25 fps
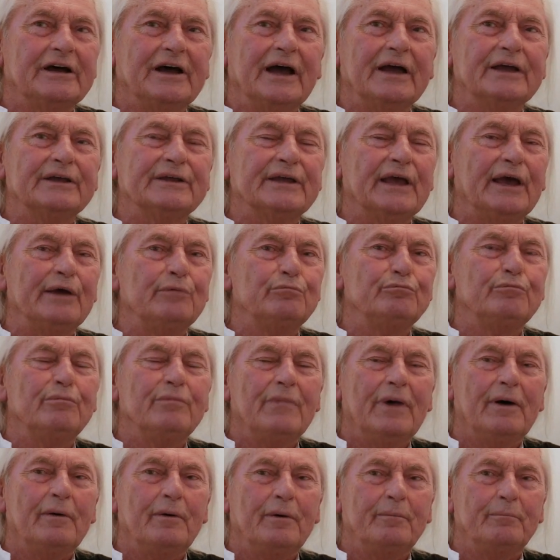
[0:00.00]
I
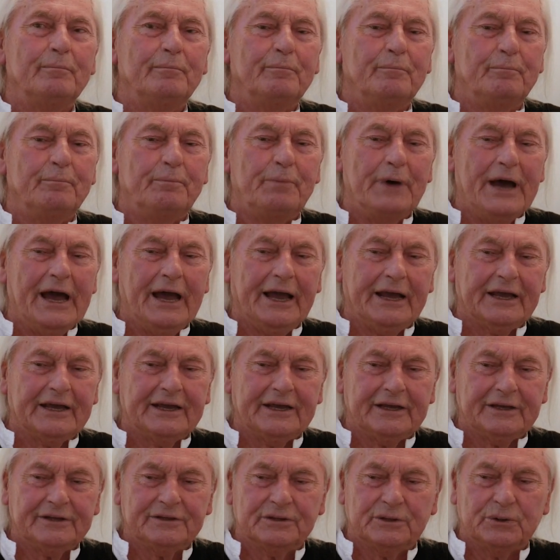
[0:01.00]
came
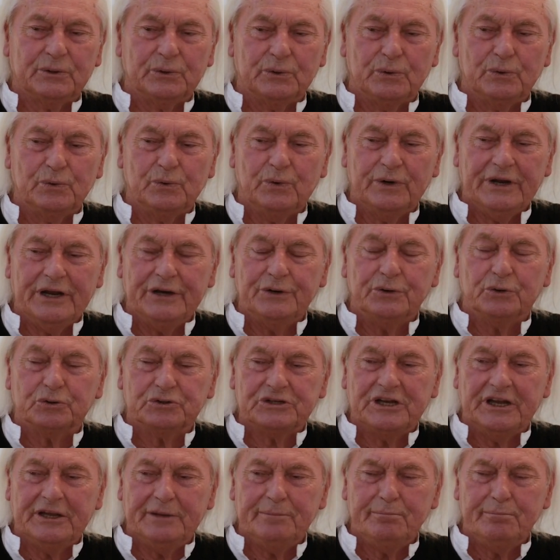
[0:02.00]
back to Inno,